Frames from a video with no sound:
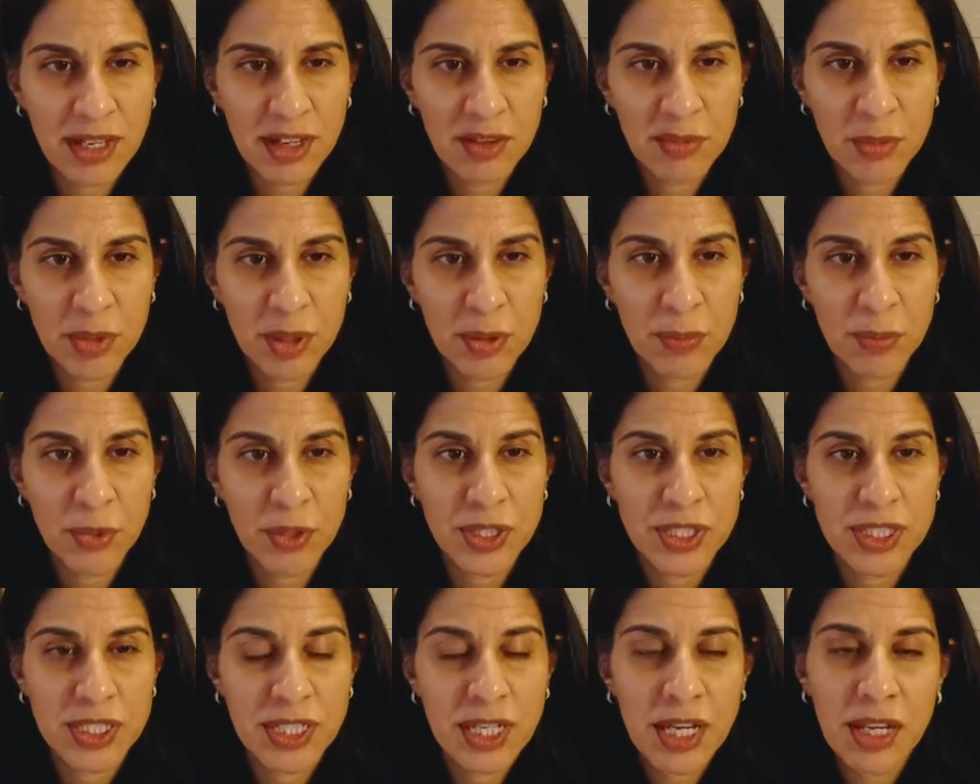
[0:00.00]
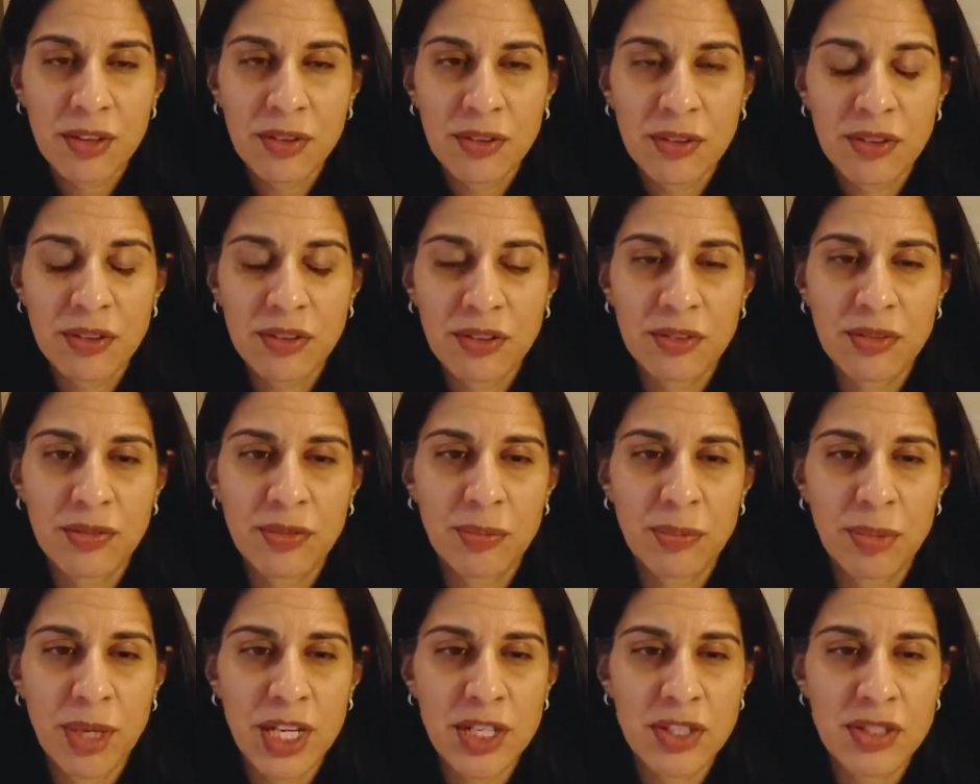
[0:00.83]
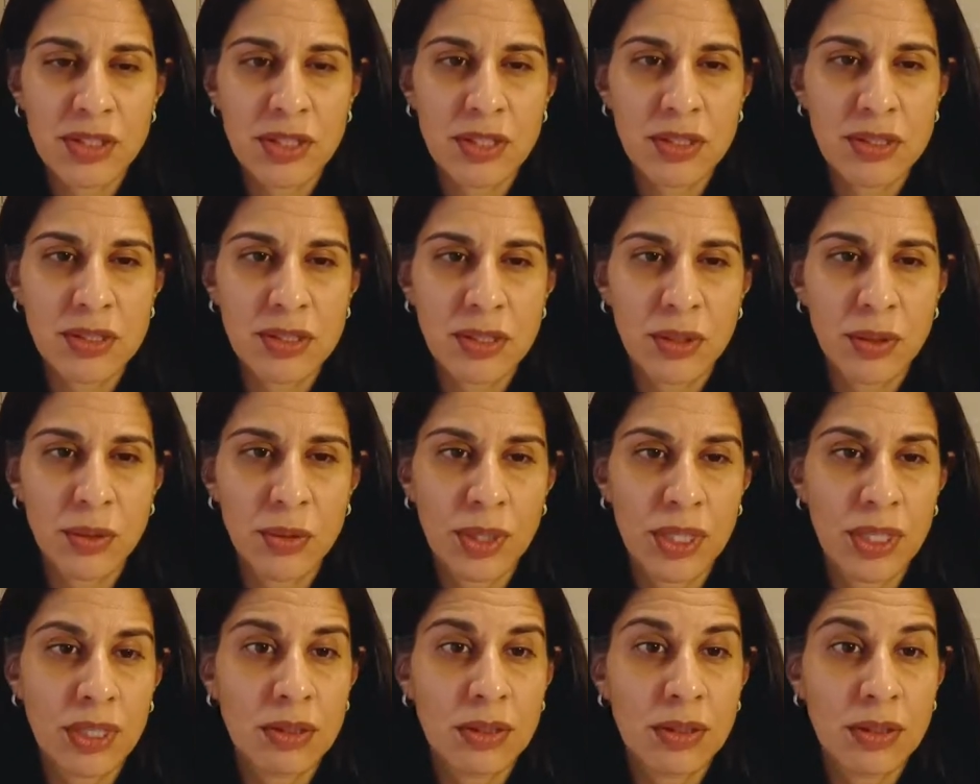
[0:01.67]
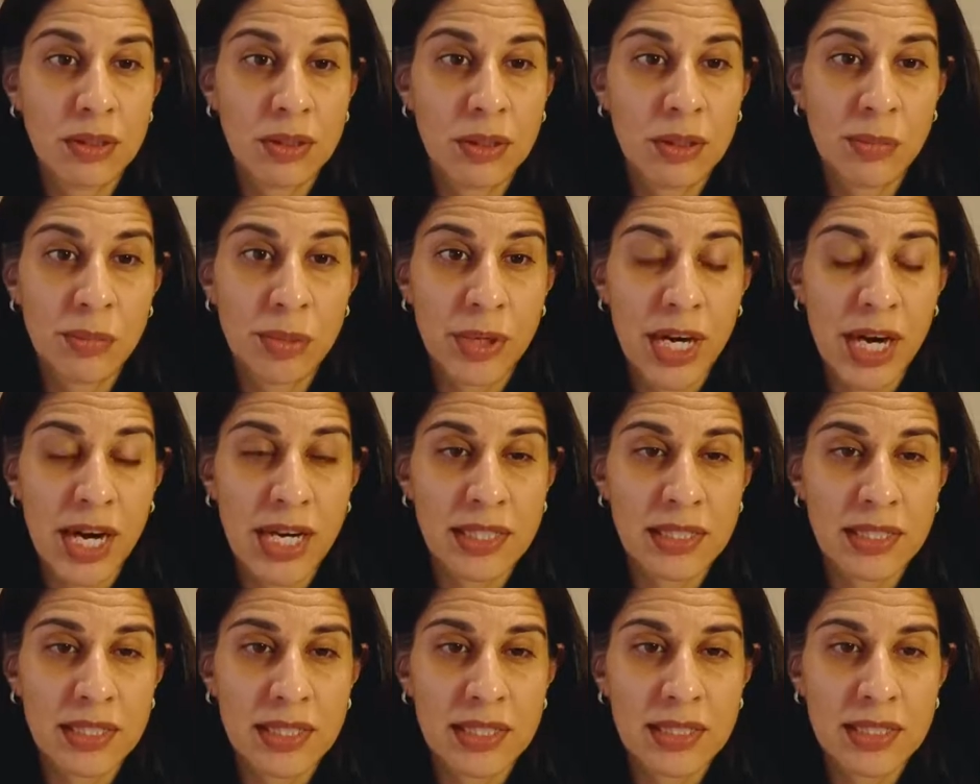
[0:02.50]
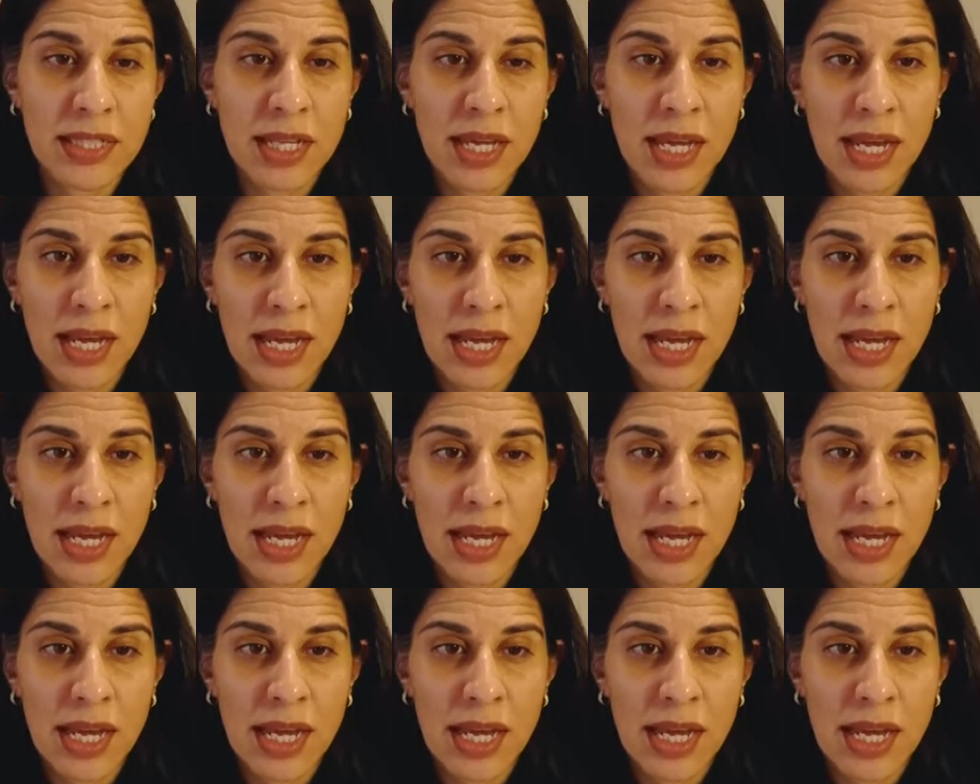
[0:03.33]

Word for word: have been put together of patients who in clinical practice